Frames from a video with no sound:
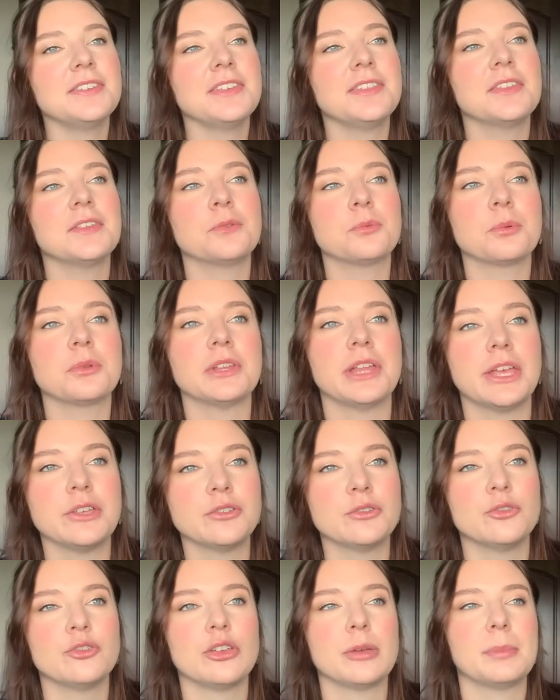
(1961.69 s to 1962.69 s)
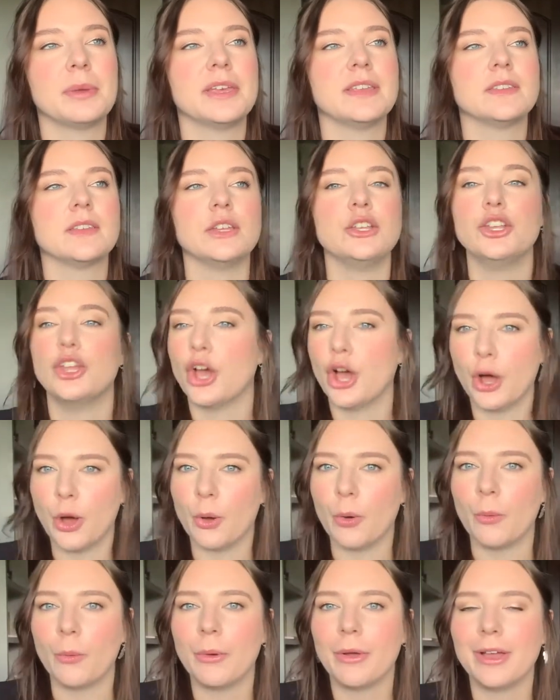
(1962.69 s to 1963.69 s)
this relationship is a
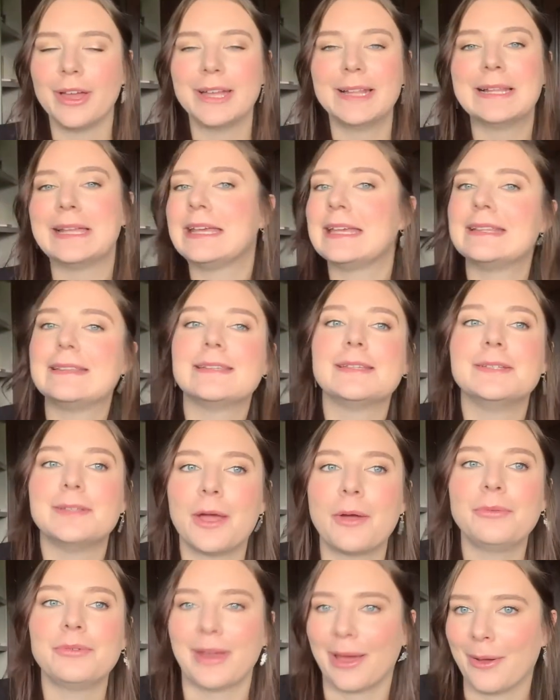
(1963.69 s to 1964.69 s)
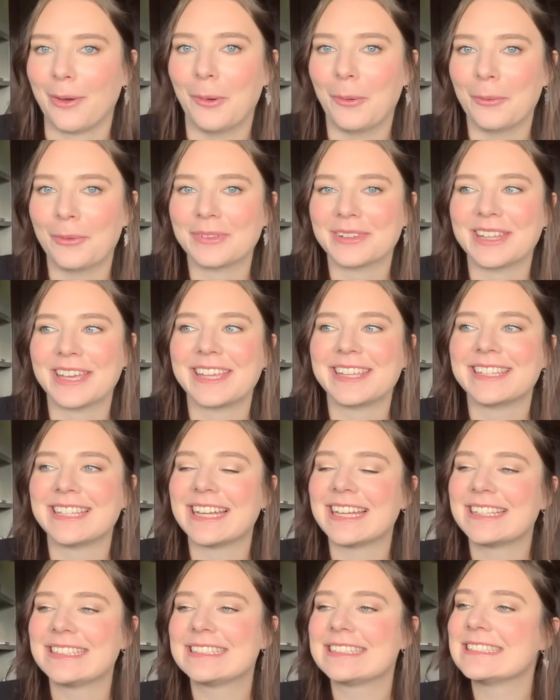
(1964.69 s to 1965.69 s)
no. Like it's a no-no. Like
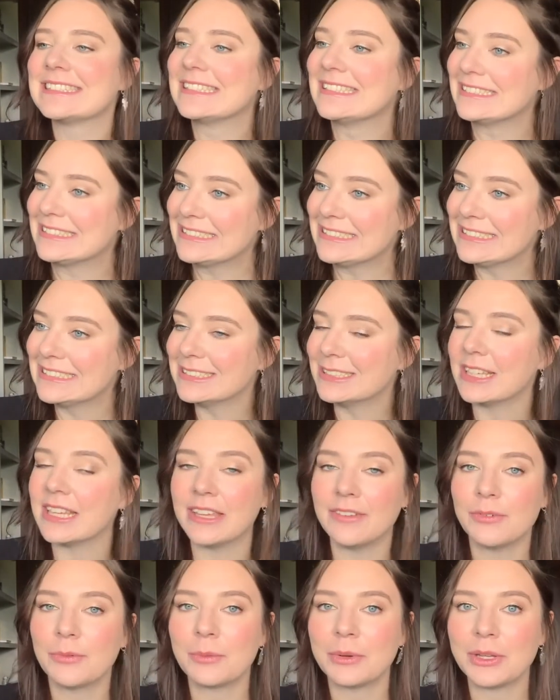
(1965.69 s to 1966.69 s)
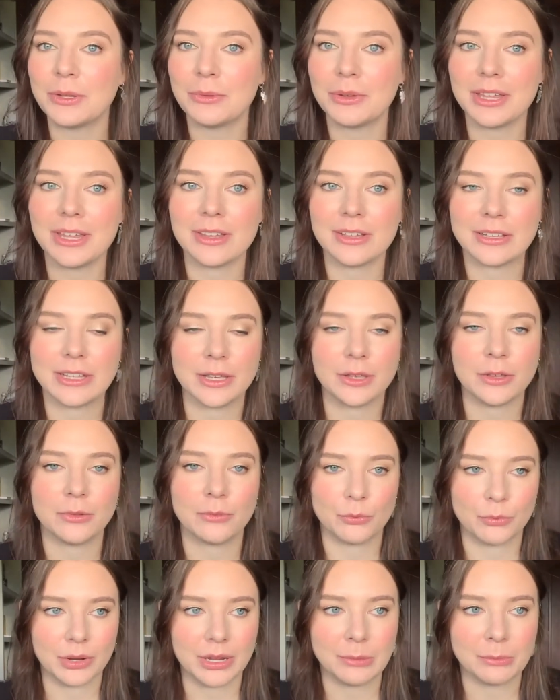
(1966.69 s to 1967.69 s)
that's, ugh. even when you hear, like
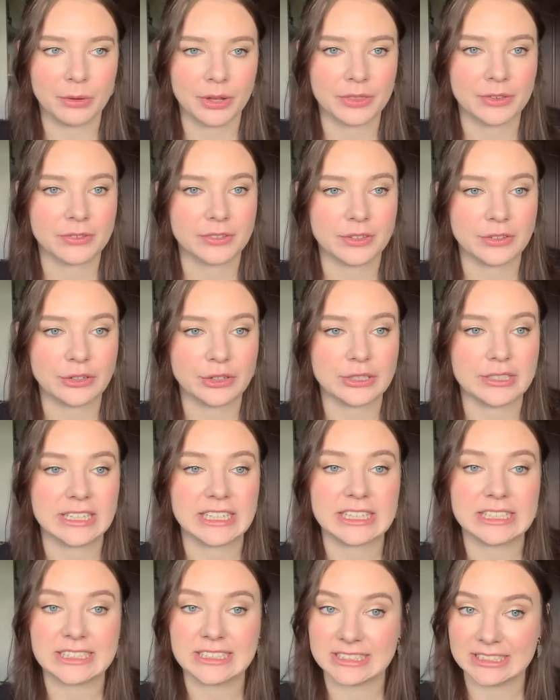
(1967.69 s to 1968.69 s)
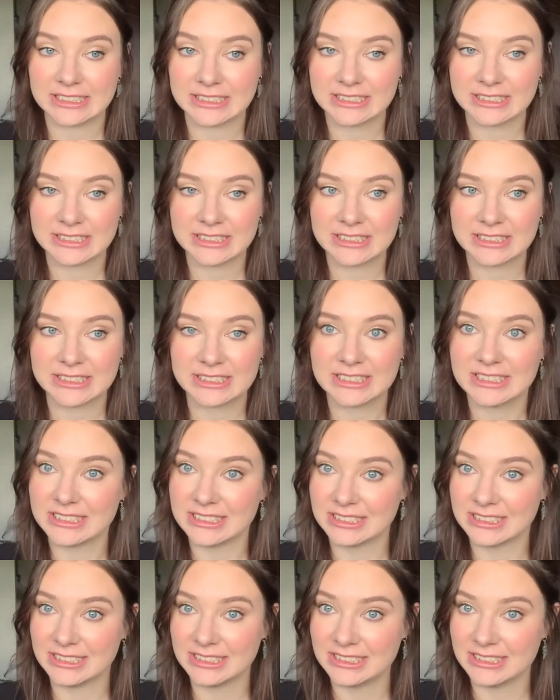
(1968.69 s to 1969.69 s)
read Brother and Sister, you're like,
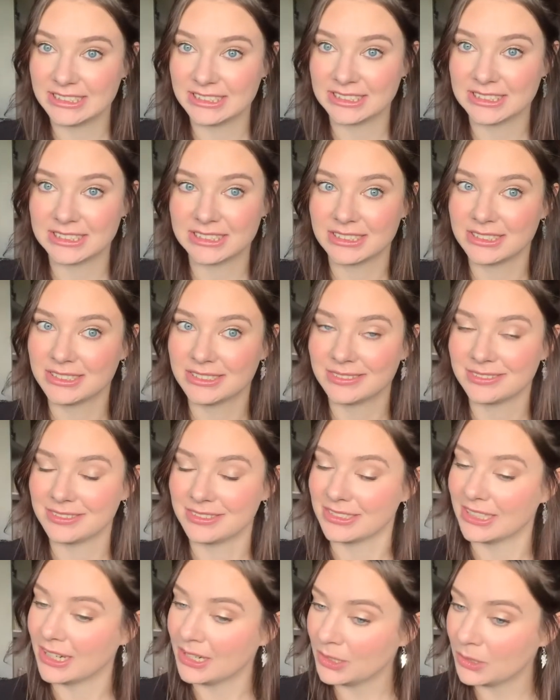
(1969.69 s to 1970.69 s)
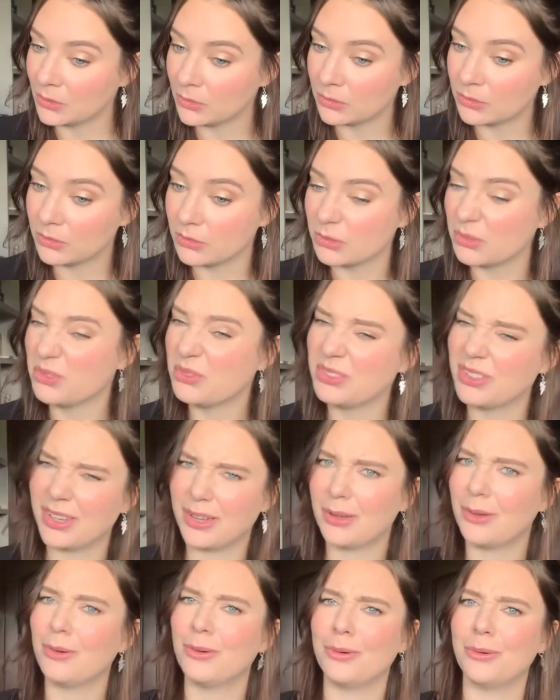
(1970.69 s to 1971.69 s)
mm, no,
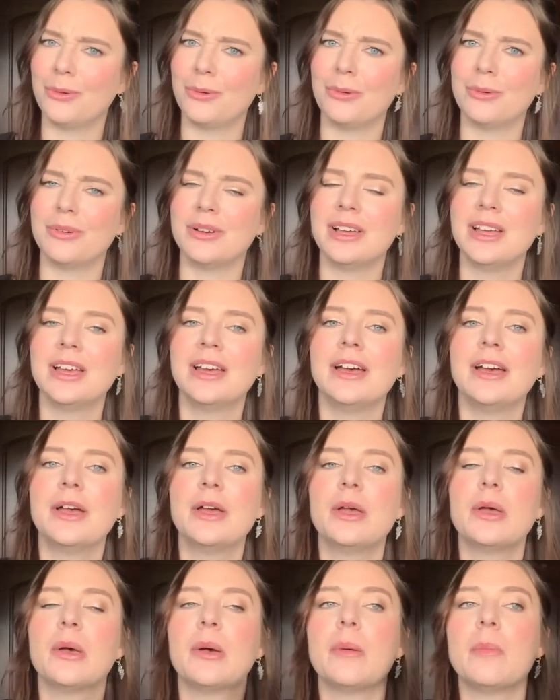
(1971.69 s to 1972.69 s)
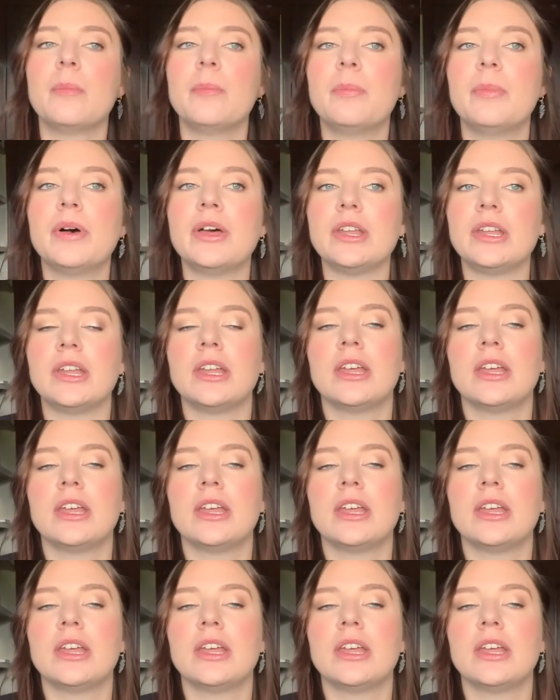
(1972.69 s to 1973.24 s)
no. But